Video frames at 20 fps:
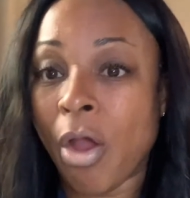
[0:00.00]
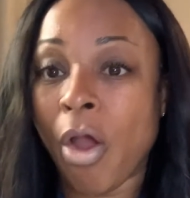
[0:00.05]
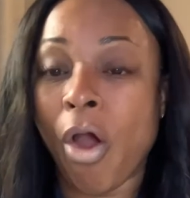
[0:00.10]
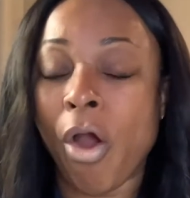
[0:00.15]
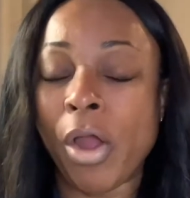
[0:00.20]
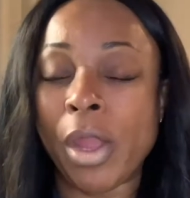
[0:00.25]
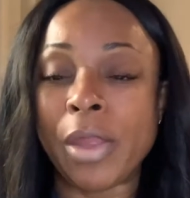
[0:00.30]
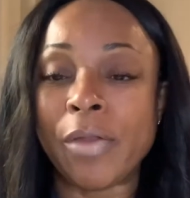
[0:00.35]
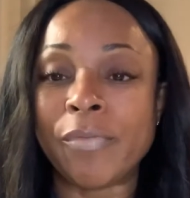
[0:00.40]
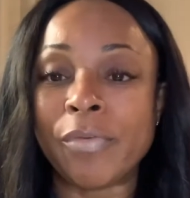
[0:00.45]

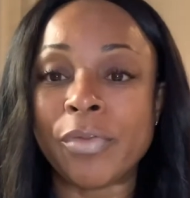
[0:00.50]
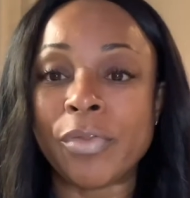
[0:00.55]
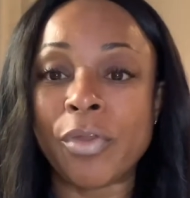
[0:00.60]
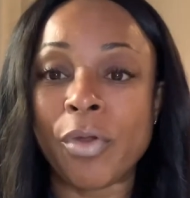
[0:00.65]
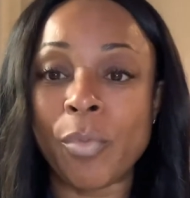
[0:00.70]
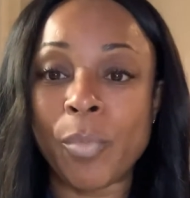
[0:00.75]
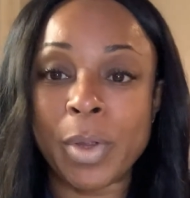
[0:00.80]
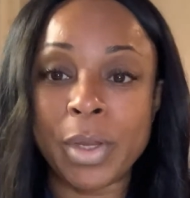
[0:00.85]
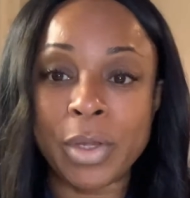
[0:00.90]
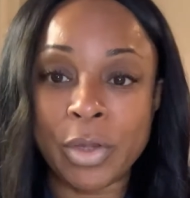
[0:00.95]
Even though
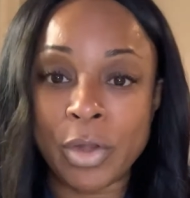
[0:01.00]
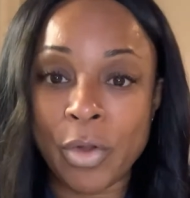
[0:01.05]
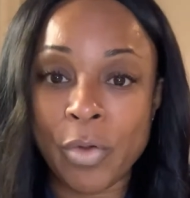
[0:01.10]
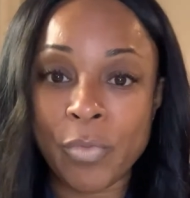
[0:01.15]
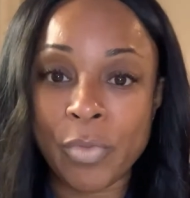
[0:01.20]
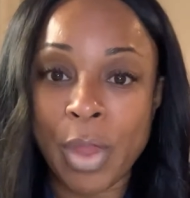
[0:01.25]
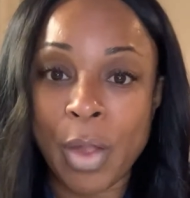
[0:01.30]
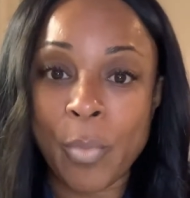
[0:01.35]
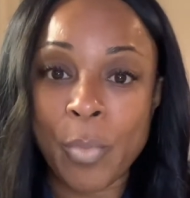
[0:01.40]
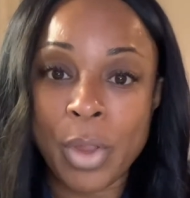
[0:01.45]
we know
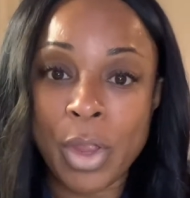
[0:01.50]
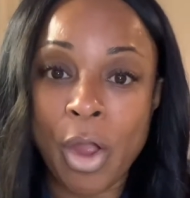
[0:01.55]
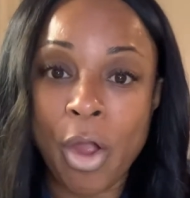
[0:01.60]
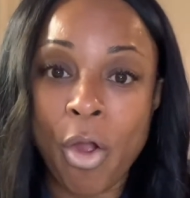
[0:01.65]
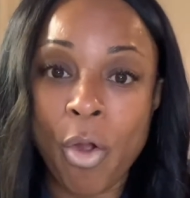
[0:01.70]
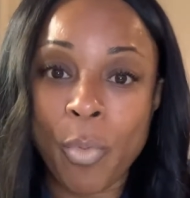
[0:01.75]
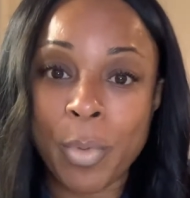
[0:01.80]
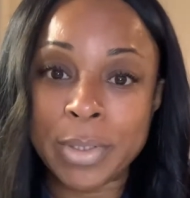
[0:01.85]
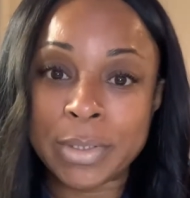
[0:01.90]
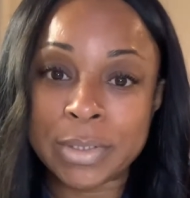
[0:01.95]
that we
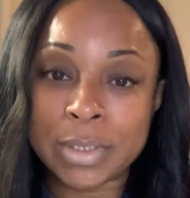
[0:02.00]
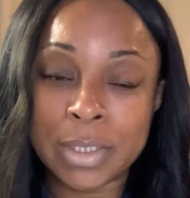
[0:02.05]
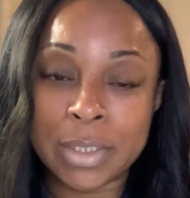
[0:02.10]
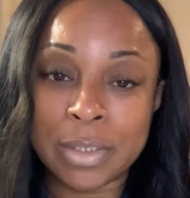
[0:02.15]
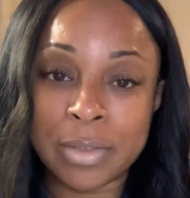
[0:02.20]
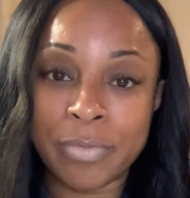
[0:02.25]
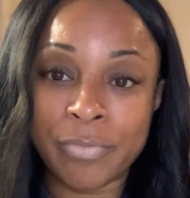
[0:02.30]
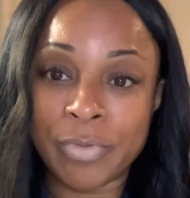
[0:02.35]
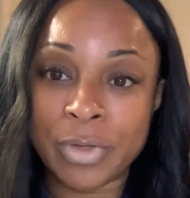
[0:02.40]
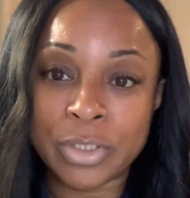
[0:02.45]
always get the
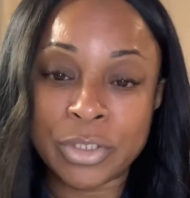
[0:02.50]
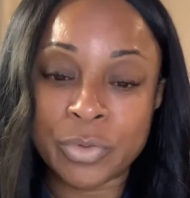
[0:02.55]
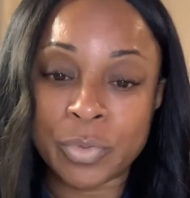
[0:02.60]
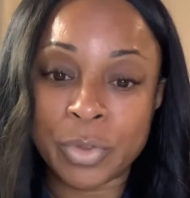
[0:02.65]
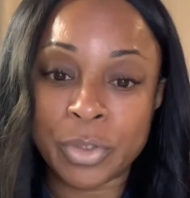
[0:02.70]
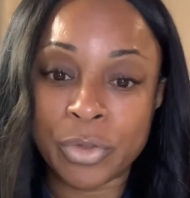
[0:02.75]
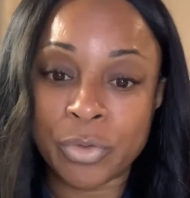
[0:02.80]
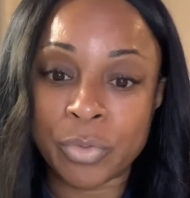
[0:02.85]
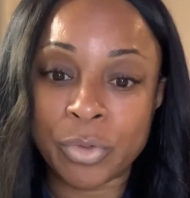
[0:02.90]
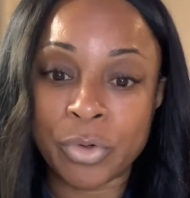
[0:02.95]
victory
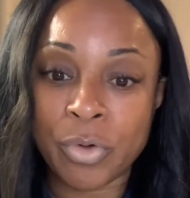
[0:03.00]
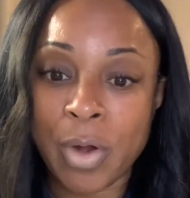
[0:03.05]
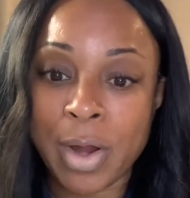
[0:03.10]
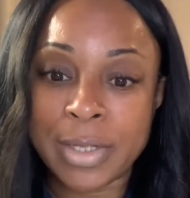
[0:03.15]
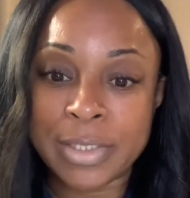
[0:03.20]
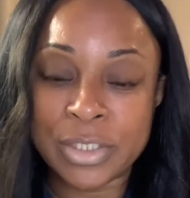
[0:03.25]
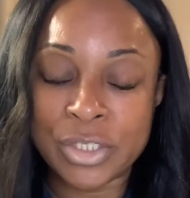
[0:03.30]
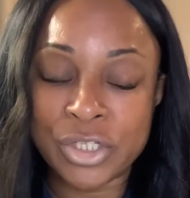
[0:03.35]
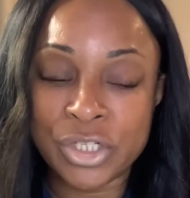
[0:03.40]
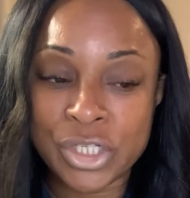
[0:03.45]
through
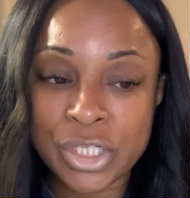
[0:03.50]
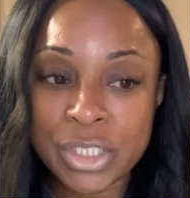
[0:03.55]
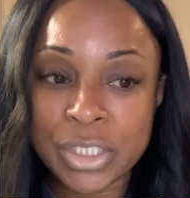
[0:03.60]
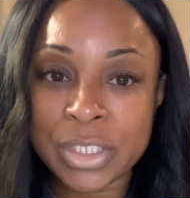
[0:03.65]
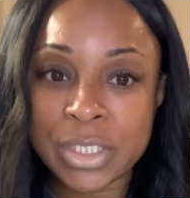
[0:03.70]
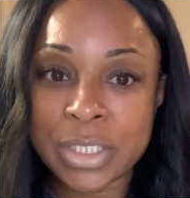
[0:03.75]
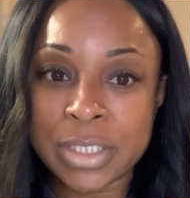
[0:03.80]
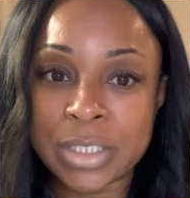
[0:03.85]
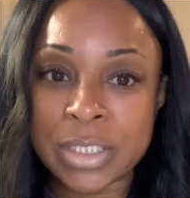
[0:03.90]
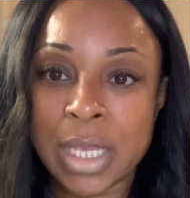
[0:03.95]
Christ
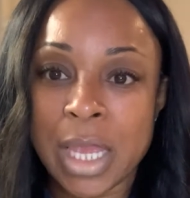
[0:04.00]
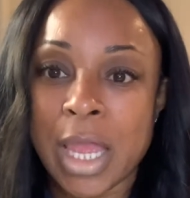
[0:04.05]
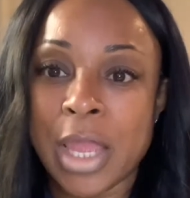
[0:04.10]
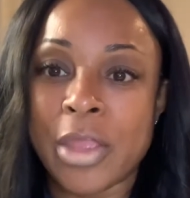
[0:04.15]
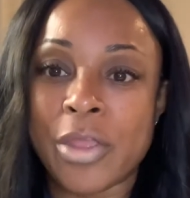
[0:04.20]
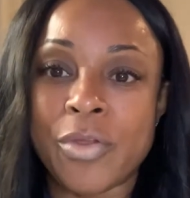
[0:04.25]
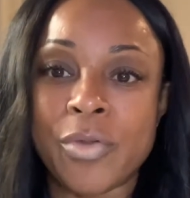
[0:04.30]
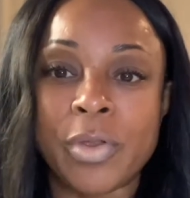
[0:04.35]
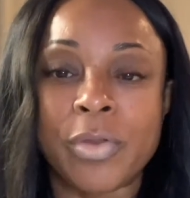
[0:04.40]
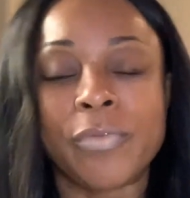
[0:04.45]
Jesus,
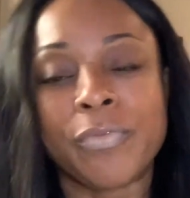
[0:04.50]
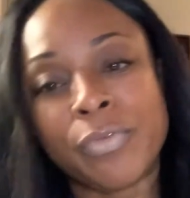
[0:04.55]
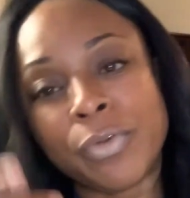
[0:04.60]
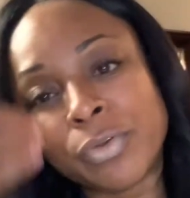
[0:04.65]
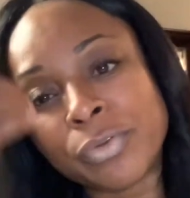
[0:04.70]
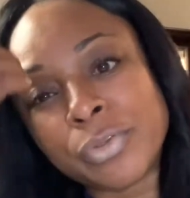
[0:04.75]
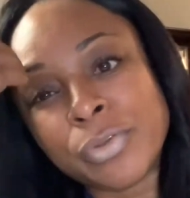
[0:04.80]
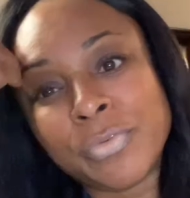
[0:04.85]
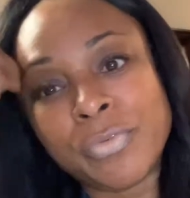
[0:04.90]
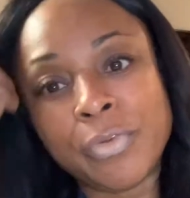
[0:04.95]
you can feel
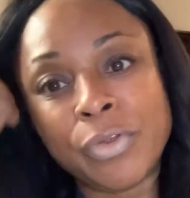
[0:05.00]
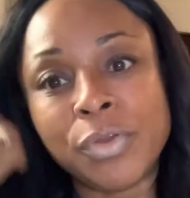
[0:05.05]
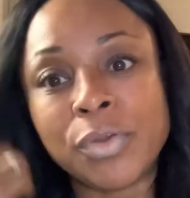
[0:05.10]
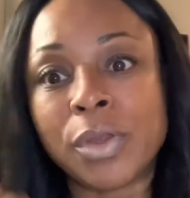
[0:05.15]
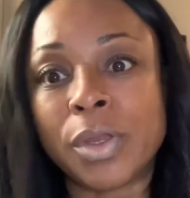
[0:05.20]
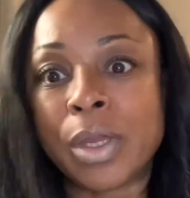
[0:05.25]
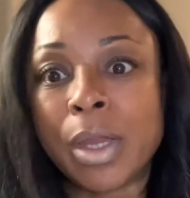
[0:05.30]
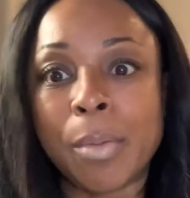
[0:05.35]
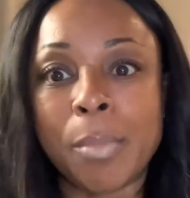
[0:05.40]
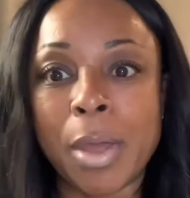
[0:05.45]
you can
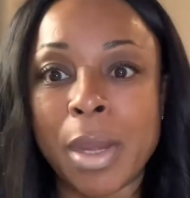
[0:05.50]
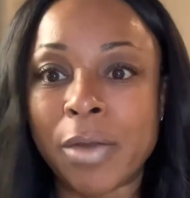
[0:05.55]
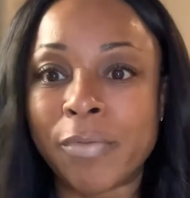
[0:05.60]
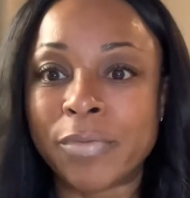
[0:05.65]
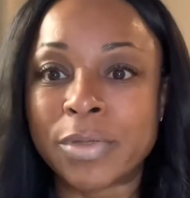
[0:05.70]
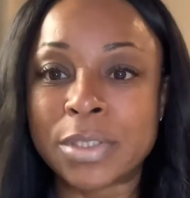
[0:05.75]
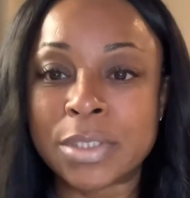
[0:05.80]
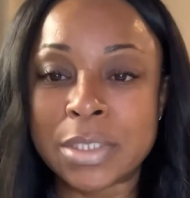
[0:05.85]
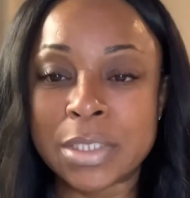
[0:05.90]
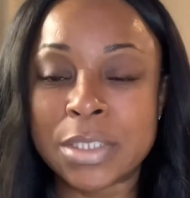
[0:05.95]
come out of a
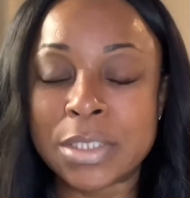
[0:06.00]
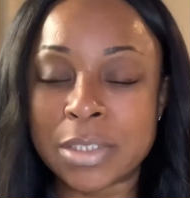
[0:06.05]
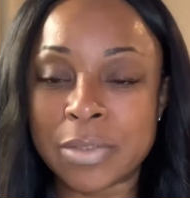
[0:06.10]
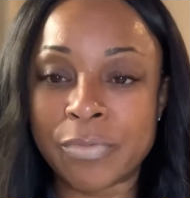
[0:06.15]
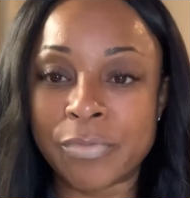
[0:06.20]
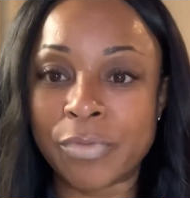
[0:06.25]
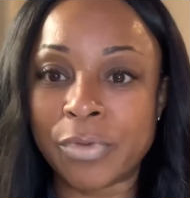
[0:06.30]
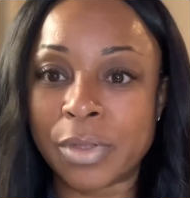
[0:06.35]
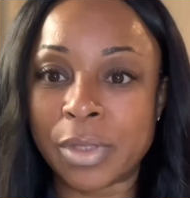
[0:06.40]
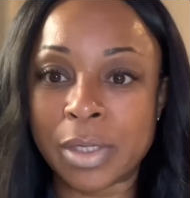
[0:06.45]
season
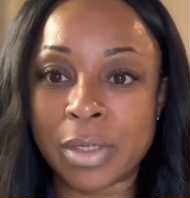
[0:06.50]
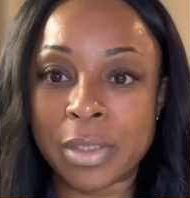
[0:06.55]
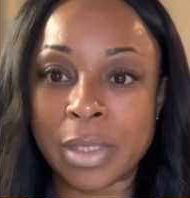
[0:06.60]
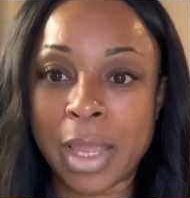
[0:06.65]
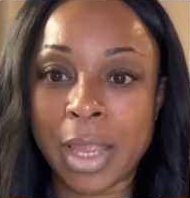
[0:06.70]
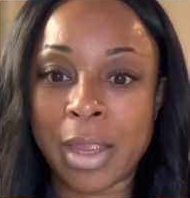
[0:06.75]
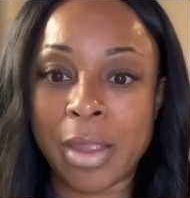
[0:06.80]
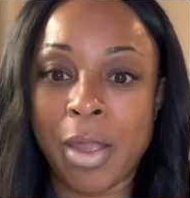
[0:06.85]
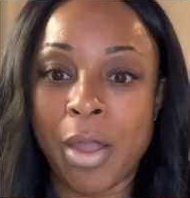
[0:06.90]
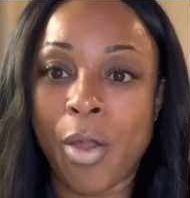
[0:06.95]
feeling
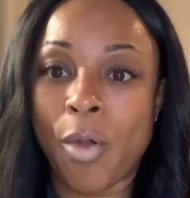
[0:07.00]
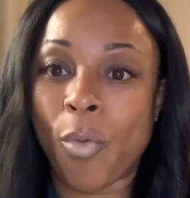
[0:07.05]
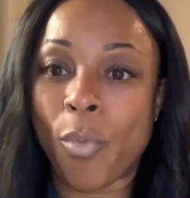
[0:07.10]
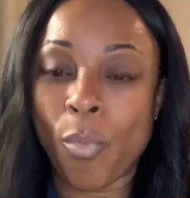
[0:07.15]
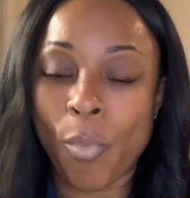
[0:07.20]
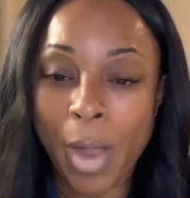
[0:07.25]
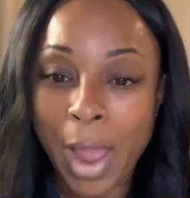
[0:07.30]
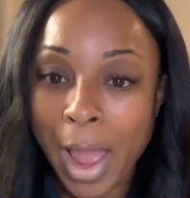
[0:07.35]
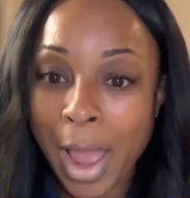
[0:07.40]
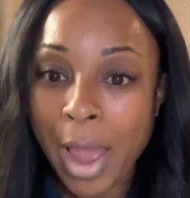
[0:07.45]
like,
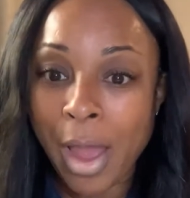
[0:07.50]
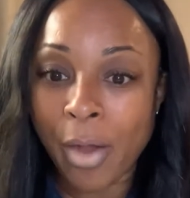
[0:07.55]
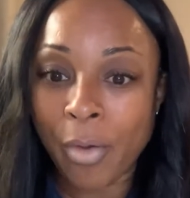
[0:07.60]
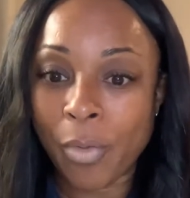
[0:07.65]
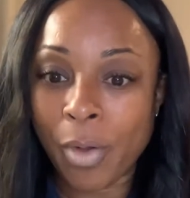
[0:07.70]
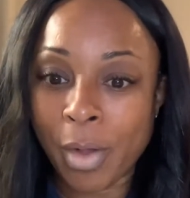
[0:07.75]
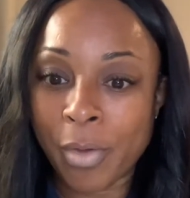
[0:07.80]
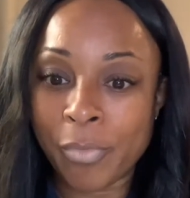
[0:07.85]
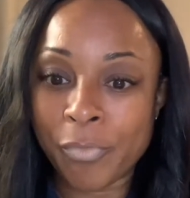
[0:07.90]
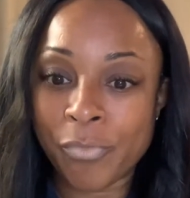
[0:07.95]
"Wow,
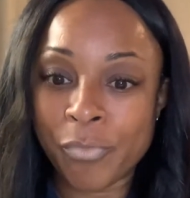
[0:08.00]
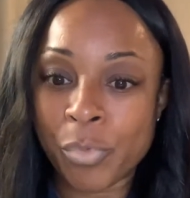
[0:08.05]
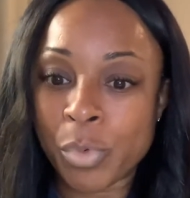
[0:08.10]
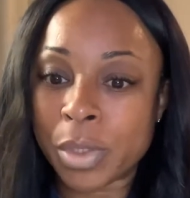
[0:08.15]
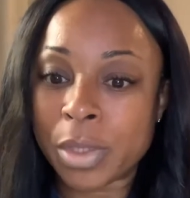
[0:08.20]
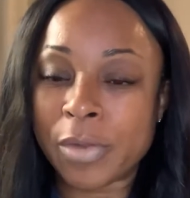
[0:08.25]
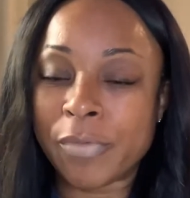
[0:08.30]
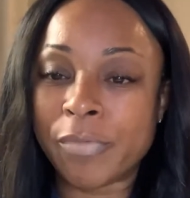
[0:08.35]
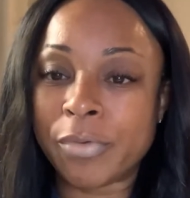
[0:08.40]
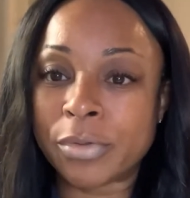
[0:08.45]
I
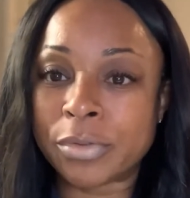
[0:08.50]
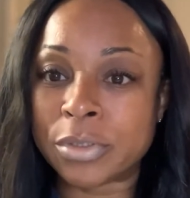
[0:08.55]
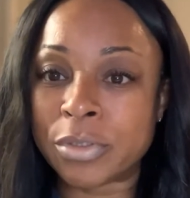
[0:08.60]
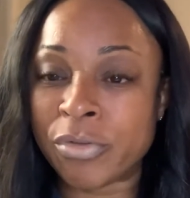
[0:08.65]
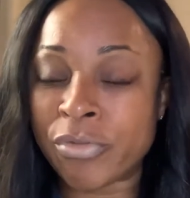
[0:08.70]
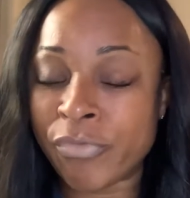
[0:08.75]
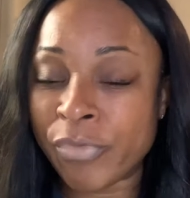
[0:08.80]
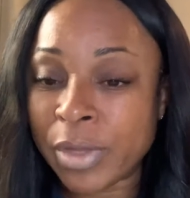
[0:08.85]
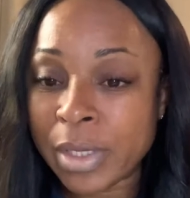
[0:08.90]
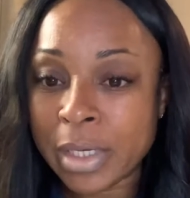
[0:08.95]
really feel
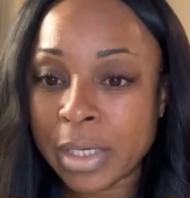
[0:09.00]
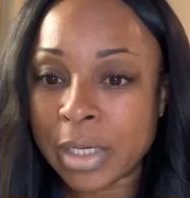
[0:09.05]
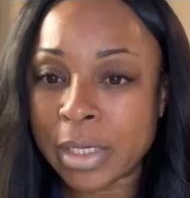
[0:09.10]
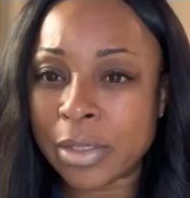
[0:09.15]
defeated."